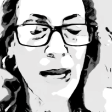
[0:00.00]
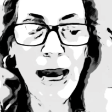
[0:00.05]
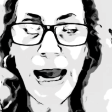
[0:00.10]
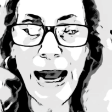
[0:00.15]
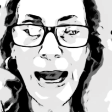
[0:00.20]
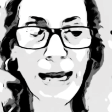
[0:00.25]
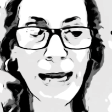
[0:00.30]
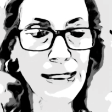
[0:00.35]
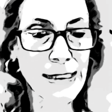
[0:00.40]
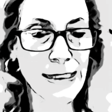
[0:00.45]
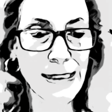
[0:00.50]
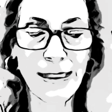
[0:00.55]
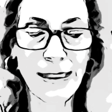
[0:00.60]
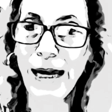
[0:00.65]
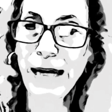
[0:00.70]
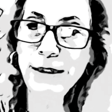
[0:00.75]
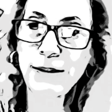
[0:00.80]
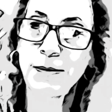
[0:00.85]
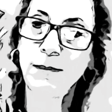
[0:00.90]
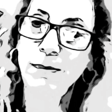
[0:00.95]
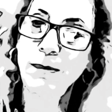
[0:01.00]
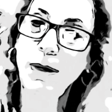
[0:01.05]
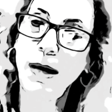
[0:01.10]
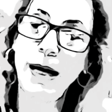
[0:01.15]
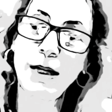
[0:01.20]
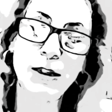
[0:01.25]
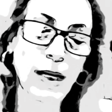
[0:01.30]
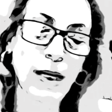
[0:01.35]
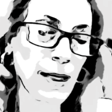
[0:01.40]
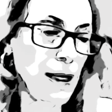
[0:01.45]
as
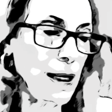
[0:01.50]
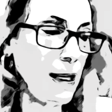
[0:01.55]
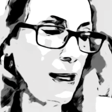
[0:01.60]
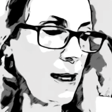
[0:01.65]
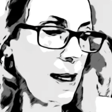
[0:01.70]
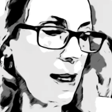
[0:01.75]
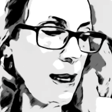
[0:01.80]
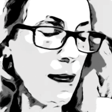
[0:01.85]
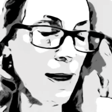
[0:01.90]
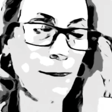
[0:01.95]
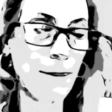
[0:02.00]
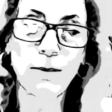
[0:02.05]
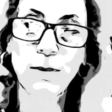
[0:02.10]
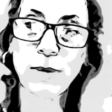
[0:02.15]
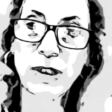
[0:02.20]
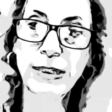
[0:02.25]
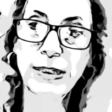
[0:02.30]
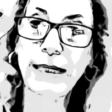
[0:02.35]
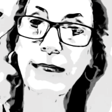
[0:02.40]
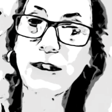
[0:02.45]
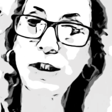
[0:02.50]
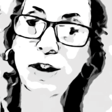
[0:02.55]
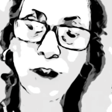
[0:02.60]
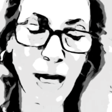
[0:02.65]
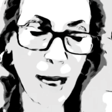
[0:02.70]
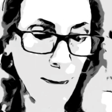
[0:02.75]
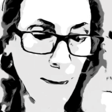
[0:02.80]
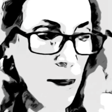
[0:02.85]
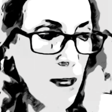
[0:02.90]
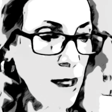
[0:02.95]
I was said in the
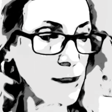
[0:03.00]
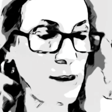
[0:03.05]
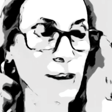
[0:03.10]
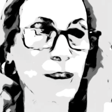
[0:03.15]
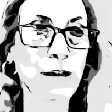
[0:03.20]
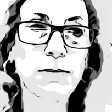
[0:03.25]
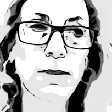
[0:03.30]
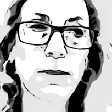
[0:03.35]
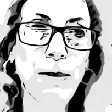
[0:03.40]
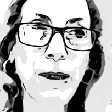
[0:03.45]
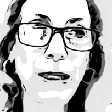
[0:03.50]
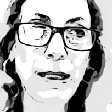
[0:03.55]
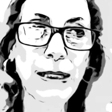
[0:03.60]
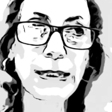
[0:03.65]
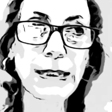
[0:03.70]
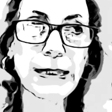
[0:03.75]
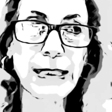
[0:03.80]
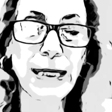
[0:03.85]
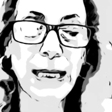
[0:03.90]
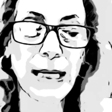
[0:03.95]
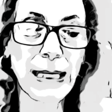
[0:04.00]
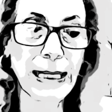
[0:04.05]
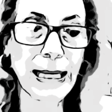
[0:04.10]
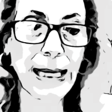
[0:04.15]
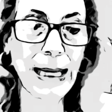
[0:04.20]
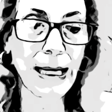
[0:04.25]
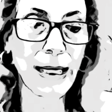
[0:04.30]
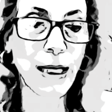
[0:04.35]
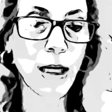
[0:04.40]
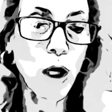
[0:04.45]
chat box, and I'll repeat it
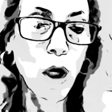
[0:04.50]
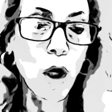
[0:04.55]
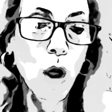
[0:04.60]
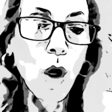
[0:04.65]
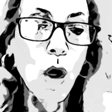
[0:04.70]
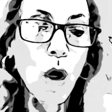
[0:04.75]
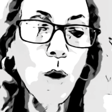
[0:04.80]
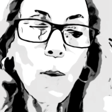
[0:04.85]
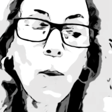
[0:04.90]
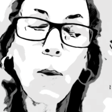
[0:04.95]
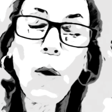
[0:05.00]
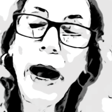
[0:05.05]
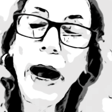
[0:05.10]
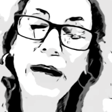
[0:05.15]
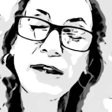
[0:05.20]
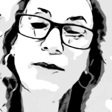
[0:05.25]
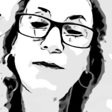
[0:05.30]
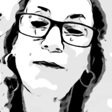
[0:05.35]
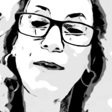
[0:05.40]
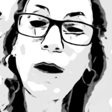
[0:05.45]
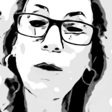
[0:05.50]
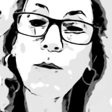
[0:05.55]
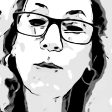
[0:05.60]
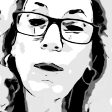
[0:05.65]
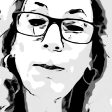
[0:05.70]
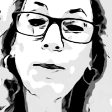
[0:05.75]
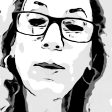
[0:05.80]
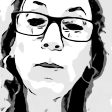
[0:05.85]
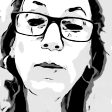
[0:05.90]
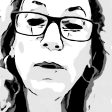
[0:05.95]
again, as a follow-up,
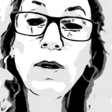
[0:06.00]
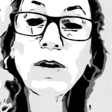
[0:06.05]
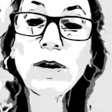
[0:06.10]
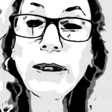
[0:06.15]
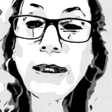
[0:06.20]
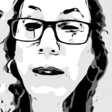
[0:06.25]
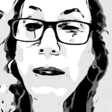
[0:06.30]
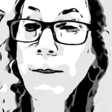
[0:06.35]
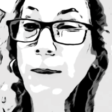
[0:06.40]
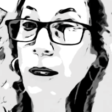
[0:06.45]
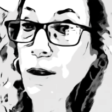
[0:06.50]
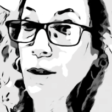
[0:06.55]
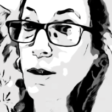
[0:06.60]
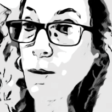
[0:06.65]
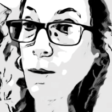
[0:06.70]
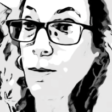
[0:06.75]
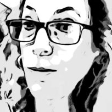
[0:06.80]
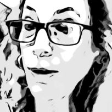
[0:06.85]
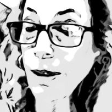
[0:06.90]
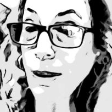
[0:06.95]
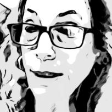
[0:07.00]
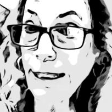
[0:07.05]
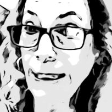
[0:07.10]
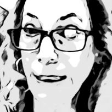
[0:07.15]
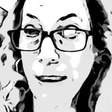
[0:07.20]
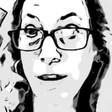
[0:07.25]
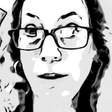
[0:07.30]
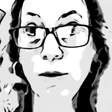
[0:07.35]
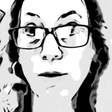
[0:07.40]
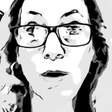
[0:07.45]
we will email you the
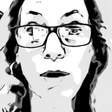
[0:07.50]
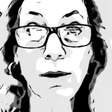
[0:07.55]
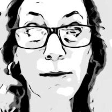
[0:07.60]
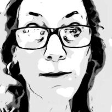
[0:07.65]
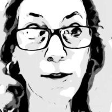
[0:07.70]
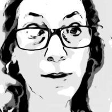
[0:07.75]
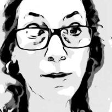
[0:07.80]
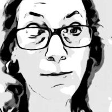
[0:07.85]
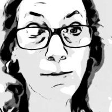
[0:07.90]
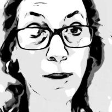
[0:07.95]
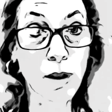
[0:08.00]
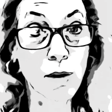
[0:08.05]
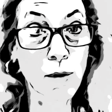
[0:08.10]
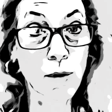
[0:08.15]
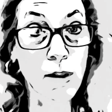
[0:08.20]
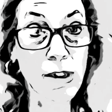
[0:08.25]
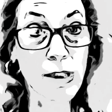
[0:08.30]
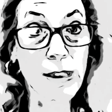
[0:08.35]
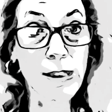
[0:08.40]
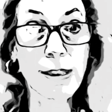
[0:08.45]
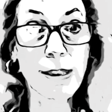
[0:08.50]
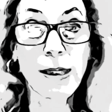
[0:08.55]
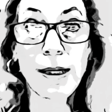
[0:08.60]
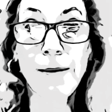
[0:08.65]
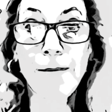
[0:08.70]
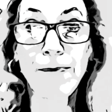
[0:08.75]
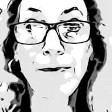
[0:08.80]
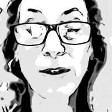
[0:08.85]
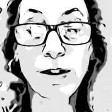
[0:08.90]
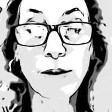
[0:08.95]
links to all of these resources,
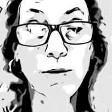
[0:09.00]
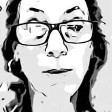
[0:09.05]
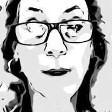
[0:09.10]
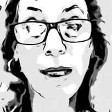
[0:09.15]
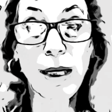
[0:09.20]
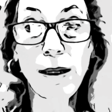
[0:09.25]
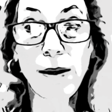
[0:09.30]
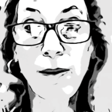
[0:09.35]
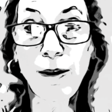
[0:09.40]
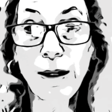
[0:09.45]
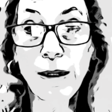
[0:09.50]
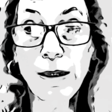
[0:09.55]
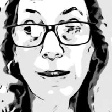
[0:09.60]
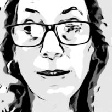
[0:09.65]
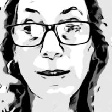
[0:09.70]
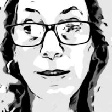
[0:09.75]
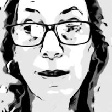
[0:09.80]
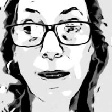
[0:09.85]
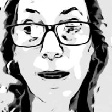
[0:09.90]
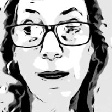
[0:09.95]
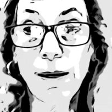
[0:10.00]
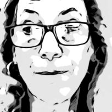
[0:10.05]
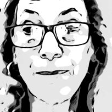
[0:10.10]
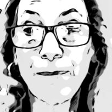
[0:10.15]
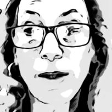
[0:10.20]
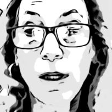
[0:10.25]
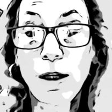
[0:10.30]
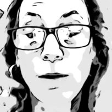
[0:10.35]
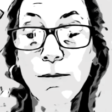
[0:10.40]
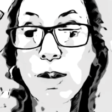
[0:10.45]
these great things,
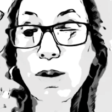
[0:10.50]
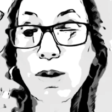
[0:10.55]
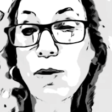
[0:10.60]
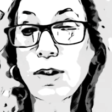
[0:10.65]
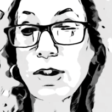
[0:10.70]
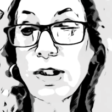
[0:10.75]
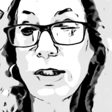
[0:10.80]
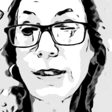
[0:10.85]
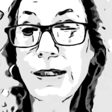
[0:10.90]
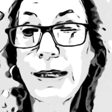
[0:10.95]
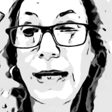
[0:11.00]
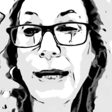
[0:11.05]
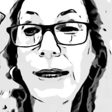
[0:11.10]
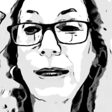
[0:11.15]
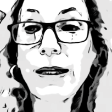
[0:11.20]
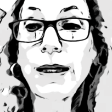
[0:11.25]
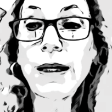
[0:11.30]
resources that